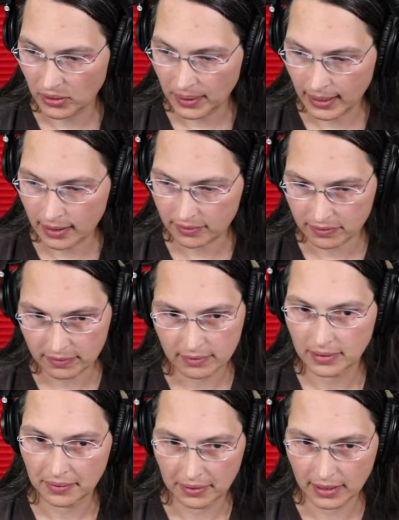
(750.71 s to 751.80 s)

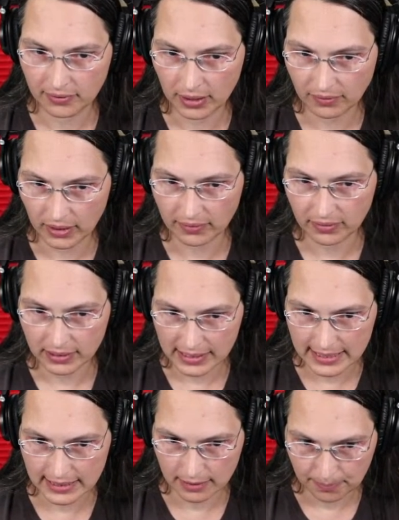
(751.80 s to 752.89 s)

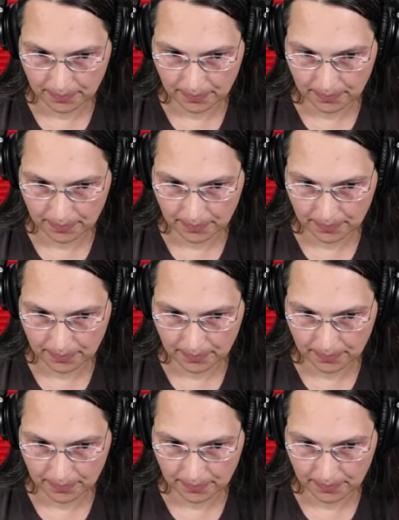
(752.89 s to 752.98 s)
FFFE,